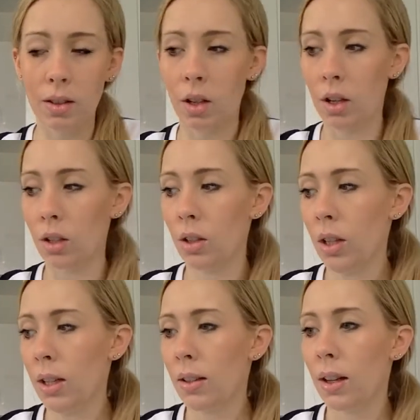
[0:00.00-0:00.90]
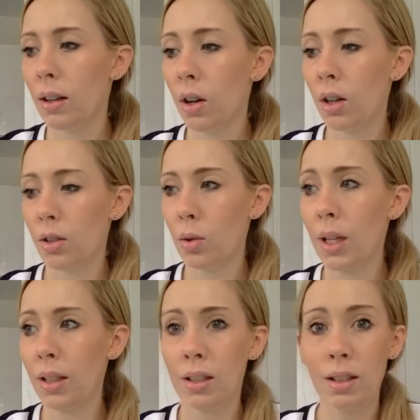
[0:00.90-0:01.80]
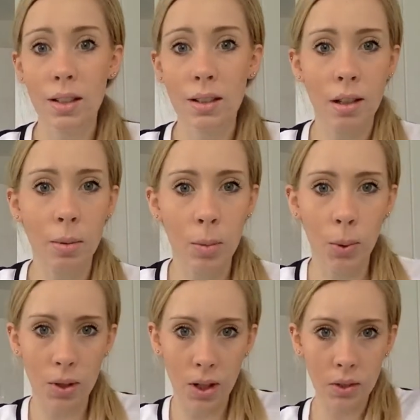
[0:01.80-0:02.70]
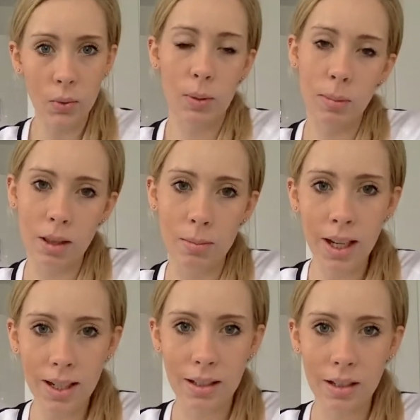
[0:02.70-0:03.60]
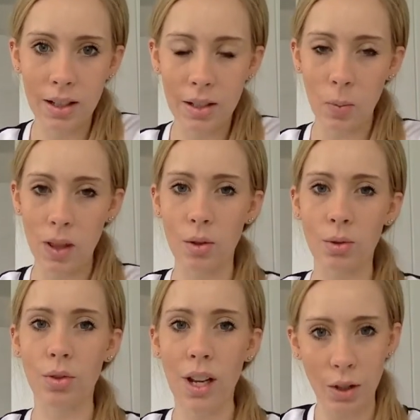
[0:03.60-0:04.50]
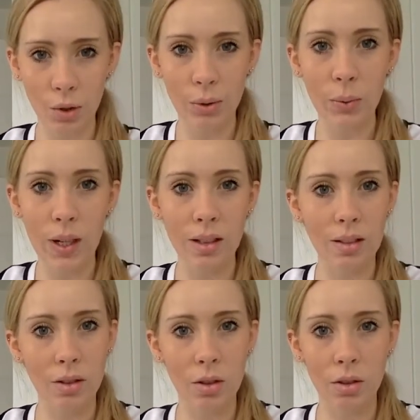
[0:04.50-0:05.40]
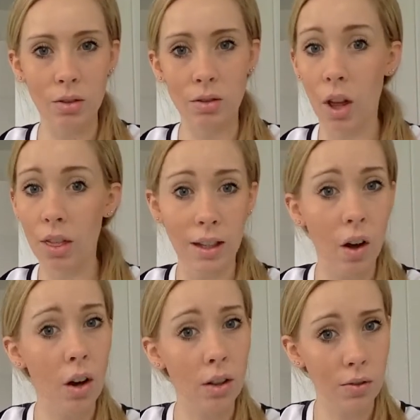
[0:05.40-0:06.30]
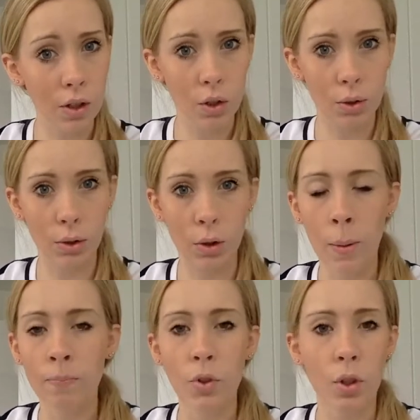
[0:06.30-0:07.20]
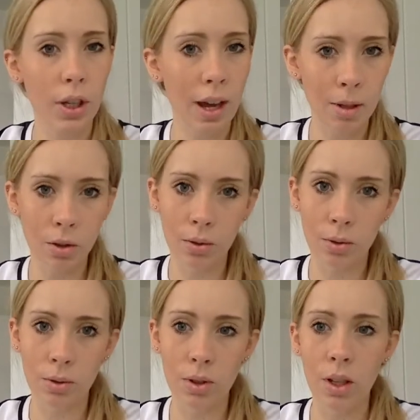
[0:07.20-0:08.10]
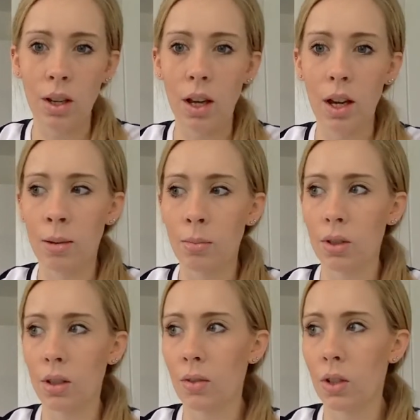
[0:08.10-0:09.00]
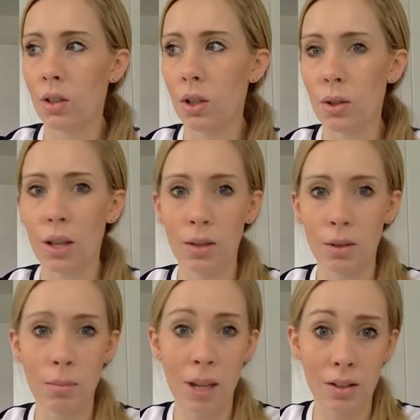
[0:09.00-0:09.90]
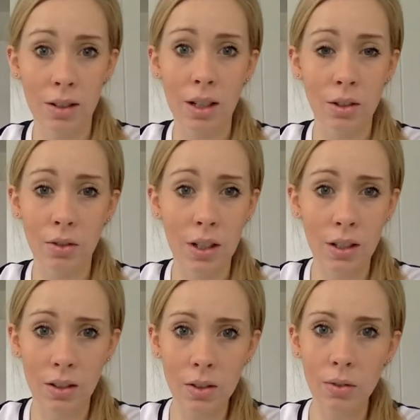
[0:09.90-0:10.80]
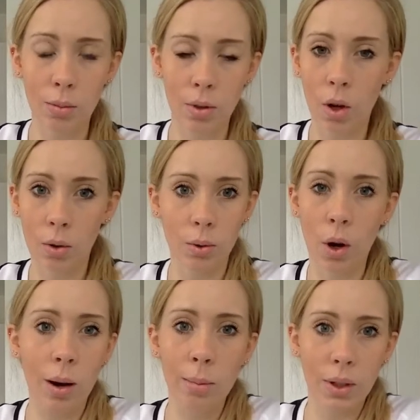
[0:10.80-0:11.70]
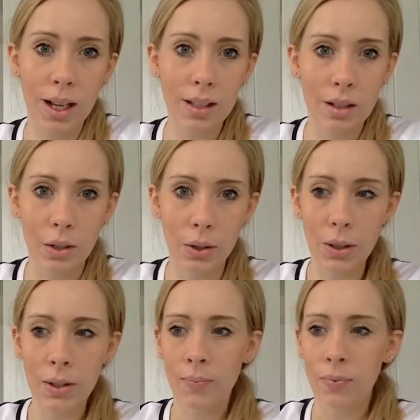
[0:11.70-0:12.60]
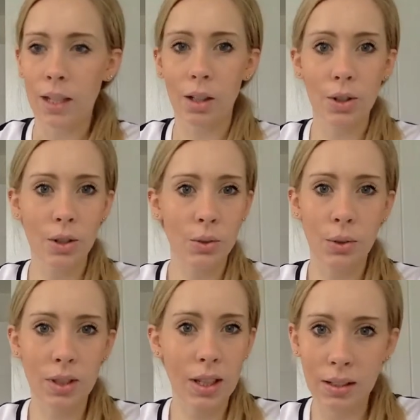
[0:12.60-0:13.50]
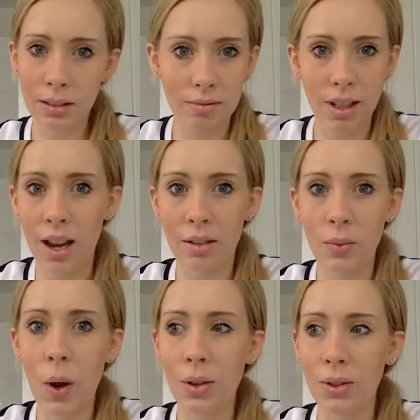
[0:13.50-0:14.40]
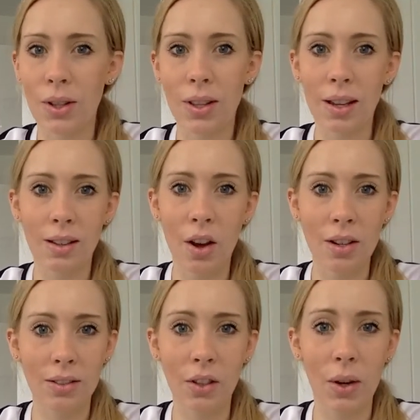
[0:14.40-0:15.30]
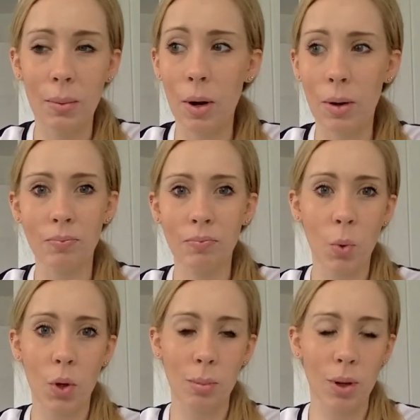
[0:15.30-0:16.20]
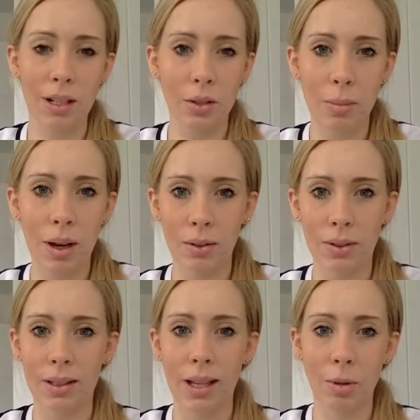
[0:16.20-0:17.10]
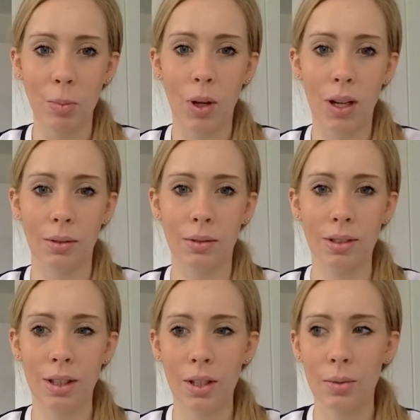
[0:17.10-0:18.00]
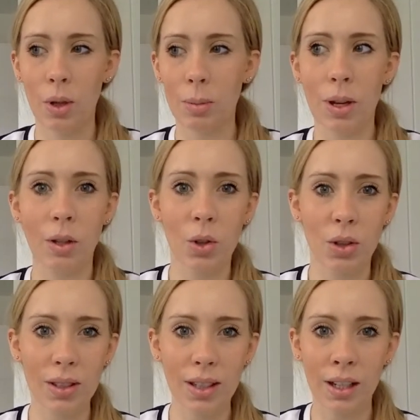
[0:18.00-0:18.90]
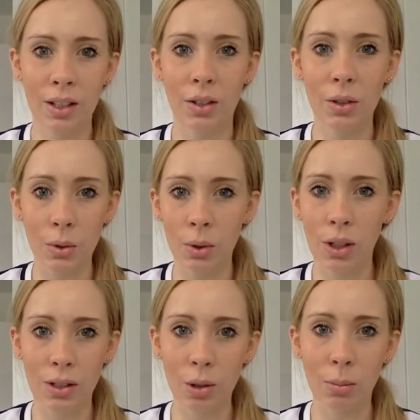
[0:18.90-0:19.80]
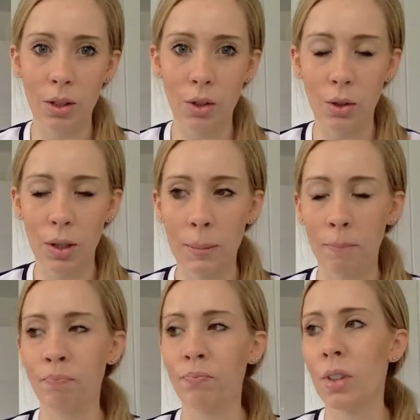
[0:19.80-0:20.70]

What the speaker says: So there are sweeteners in some of the products which make them taste nice, but they're all natural sweeteners, nothing artificial, no chemicals. There's over 2,000 banned ingredients from the whole arbonne catalogue, including all the skincare as well. So they kind of go, well, what you're putting in your mouth is the same as what you're putting on your skin. It's all going into your bloodstream.